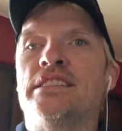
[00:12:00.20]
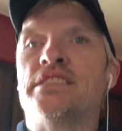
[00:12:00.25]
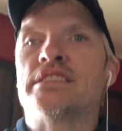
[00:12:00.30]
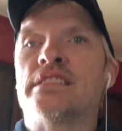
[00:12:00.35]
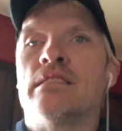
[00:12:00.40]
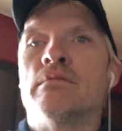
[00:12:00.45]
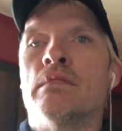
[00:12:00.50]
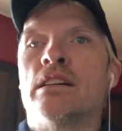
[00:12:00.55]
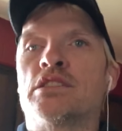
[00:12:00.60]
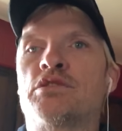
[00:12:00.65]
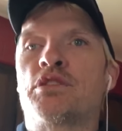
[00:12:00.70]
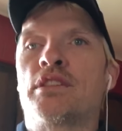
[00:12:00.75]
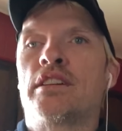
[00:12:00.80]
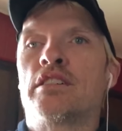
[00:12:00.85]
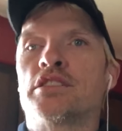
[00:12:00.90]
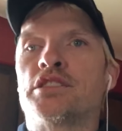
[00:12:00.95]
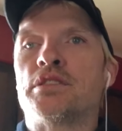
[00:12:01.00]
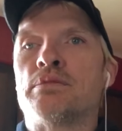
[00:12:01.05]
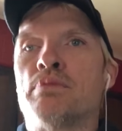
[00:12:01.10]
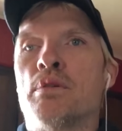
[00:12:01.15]
you so much for your
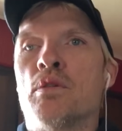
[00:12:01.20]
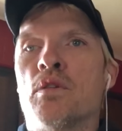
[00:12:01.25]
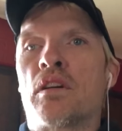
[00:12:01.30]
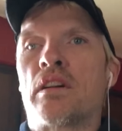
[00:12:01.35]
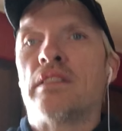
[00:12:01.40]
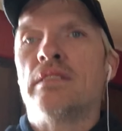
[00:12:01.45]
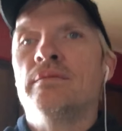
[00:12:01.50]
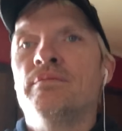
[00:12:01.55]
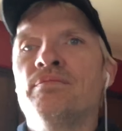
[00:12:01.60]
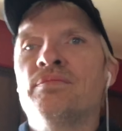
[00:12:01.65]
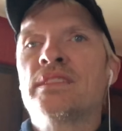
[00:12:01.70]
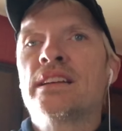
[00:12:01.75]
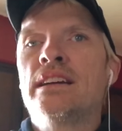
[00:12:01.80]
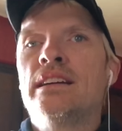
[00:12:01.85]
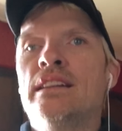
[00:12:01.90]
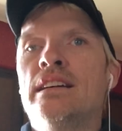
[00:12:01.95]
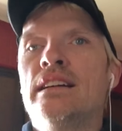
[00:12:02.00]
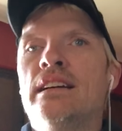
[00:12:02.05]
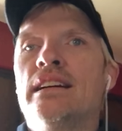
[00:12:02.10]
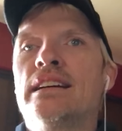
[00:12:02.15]
support.
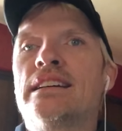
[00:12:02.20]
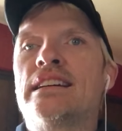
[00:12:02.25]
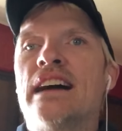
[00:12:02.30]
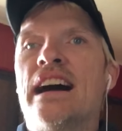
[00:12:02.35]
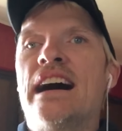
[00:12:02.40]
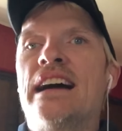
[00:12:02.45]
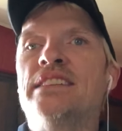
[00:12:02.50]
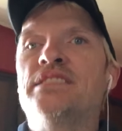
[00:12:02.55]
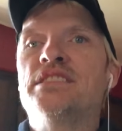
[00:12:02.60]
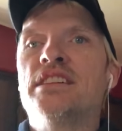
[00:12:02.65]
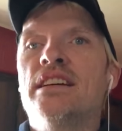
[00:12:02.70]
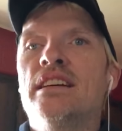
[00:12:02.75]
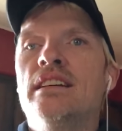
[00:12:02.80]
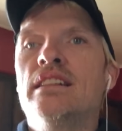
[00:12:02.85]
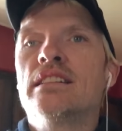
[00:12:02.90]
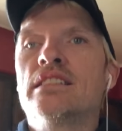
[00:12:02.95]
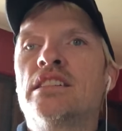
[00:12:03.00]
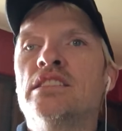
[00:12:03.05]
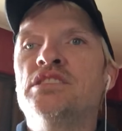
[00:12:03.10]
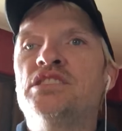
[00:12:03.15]
Guys,
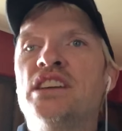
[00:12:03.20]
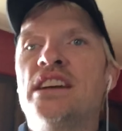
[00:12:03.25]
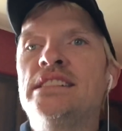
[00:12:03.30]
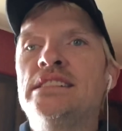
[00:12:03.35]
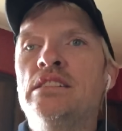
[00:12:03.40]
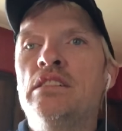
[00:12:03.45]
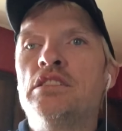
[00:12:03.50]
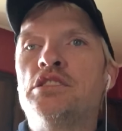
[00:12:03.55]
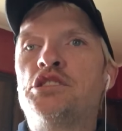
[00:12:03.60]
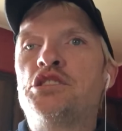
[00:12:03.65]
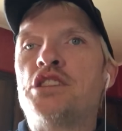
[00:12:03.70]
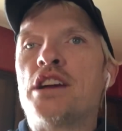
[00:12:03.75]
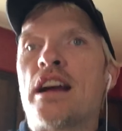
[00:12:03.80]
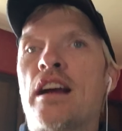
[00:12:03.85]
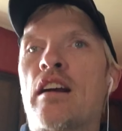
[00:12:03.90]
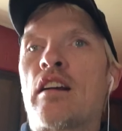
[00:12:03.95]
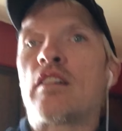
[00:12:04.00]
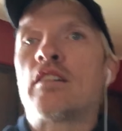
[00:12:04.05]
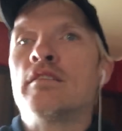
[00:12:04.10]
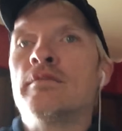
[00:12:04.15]
continue to
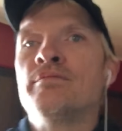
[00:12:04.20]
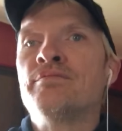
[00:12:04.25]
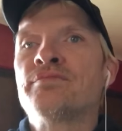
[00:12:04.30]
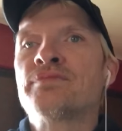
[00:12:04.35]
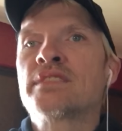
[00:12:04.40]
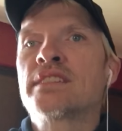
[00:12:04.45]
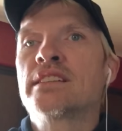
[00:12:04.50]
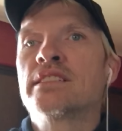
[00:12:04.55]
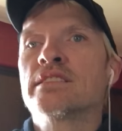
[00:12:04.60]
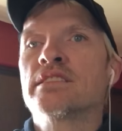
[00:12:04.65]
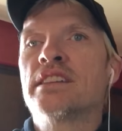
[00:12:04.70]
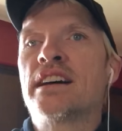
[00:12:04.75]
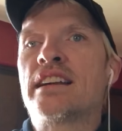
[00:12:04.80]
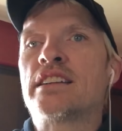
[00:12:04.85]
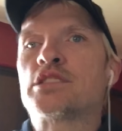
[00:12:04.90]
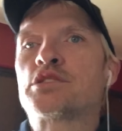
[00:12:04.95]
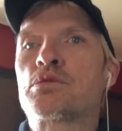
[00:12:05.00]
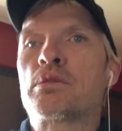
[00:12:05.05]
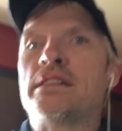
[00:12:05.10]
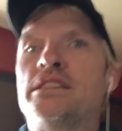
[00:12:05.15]
share. Let
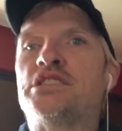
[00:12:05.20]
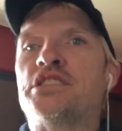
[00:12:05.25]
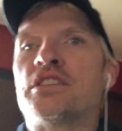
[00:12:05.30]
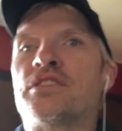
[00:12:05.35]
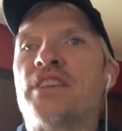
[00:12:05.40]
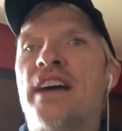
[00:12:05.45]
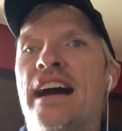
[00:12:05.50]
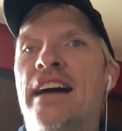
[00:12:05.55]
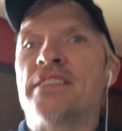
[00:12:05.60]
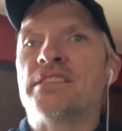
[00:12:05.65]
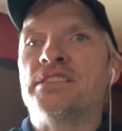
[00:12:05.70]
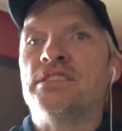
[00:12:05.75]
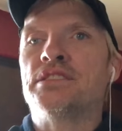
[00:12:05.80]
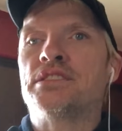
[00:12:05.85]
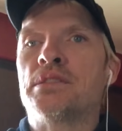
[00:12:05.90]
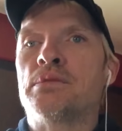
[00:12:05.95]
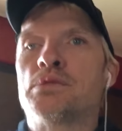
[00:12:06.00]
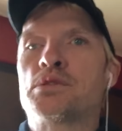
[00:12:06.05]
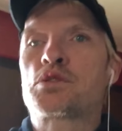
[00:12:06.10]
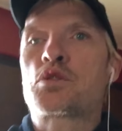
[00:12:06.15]
us reach a thousand
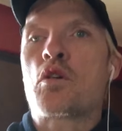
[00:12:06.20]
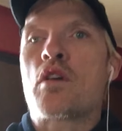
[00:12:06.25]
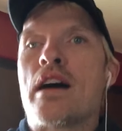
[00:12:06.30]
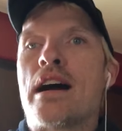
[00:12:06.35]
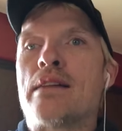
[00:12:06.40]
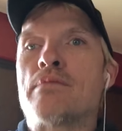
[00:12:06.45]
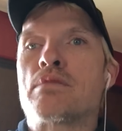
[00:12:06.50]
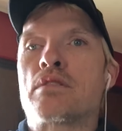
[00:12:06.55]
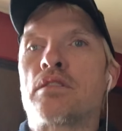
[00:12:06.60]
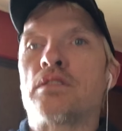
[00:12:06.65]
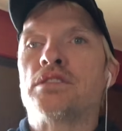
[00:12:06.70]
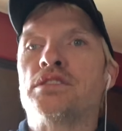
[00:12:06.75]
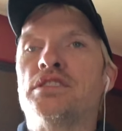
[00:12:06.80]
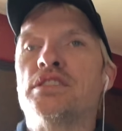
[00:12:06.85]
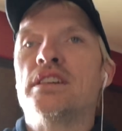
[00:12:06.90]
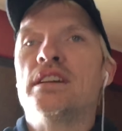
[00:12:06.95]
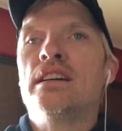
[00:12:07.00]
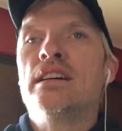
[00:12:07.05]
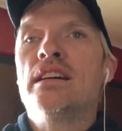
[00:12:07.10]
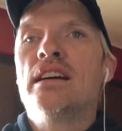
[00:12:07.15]
subscribers.
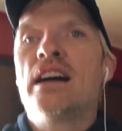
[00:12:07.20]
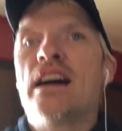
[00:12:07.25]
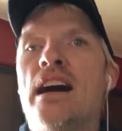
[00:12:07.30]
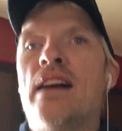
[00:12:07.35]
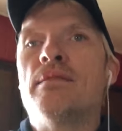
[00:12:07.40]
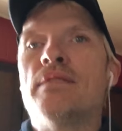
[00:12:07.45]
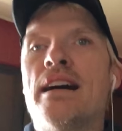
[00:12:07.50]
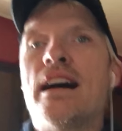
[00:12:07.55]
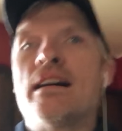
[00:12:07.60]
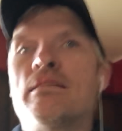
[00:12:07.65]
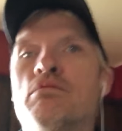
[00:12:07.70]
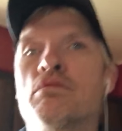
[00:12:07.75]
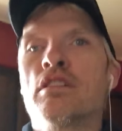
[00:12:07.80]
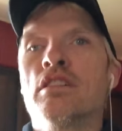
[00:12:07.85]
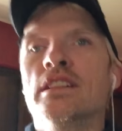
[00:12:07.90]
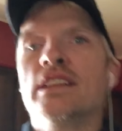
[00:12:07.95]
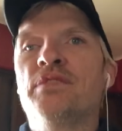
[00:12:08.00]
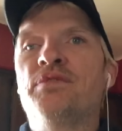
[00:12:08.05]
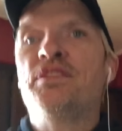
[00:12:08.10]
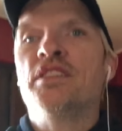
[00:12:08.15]
Um, I
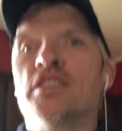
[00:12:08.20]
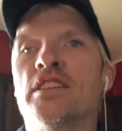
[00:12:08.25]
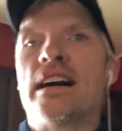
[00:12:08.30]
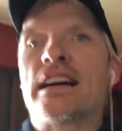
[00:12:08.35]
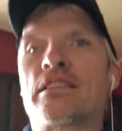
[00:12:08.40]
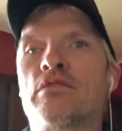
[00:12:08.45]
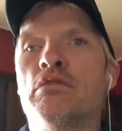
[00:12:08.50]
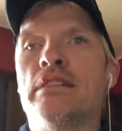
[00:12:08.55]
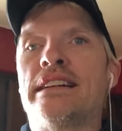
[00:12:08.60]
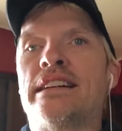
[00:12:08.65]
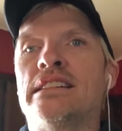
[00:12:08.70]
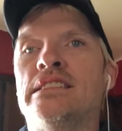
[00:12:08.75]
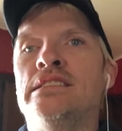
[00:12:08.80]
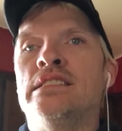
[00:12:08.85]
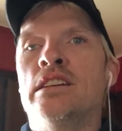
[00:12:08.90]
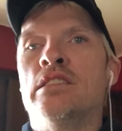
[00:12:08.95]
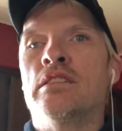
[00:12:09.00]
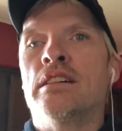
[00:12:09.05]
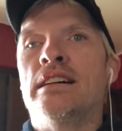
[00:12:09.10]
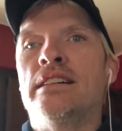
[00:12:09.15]
really feel like we could
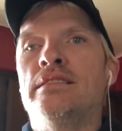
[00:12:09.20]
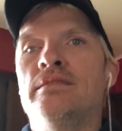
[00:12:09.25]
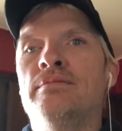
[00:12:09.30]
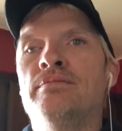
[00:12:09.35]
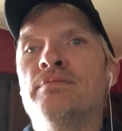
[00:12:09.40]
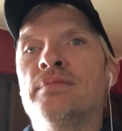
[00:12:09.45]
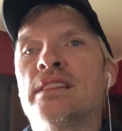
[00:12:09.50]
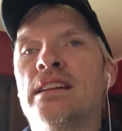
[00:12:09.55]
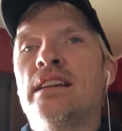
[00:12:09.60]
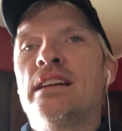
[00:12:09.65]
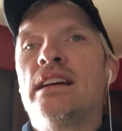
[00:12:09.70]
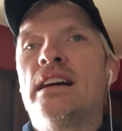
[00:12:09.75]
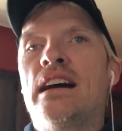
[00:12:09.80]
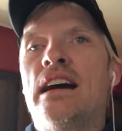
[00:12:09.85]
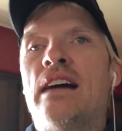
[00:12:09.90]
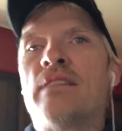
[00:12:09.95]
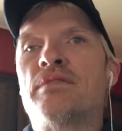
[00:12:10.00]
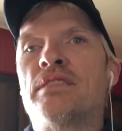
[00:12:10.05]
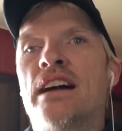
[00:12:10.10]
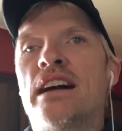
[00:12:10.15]
do it.
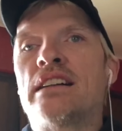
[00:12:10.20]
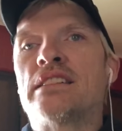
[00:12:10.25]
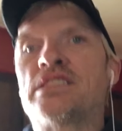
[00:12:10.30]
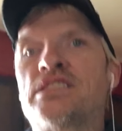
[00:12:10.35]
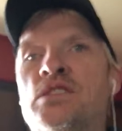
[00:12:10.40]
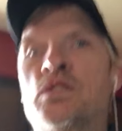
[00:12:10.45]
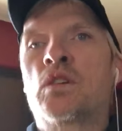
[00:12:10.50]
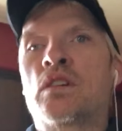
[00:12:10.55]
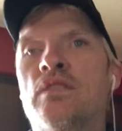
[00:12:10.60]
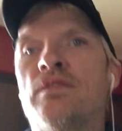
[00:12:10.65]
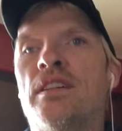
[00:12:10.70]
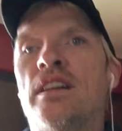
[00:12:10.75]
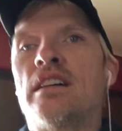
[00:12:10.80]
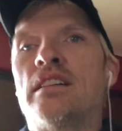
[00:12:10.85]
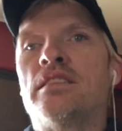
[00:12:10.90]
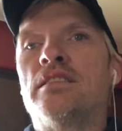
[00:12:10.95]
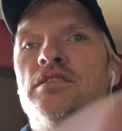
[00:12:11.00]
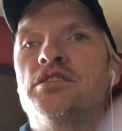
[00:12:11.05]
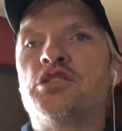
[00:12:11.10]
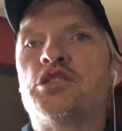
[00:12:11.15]
I've got a sort of a
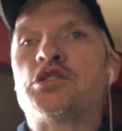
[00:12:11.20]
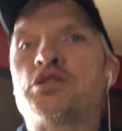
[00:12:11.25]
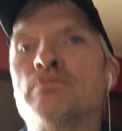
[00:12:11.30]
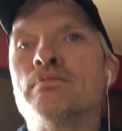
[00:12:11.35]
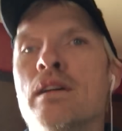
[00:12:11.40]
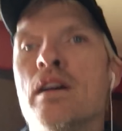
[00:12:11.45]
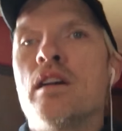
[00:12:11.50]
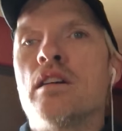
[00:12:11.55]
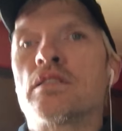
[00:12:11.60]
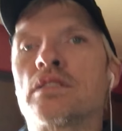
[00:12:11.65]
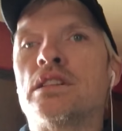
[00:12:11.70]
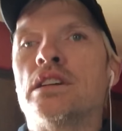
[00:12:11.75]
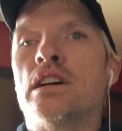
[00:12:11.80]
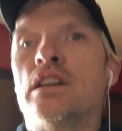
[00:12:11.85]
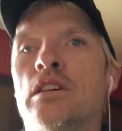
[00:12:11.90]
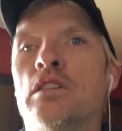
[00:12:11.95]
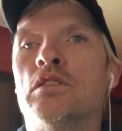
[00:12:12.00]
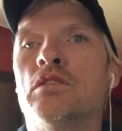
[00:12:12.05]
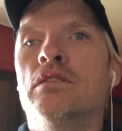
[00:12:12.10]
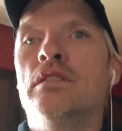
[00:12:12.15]
small
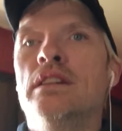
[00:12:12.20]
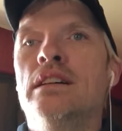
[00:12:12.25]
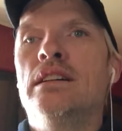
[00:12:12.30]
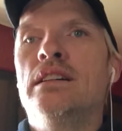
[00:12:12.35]
go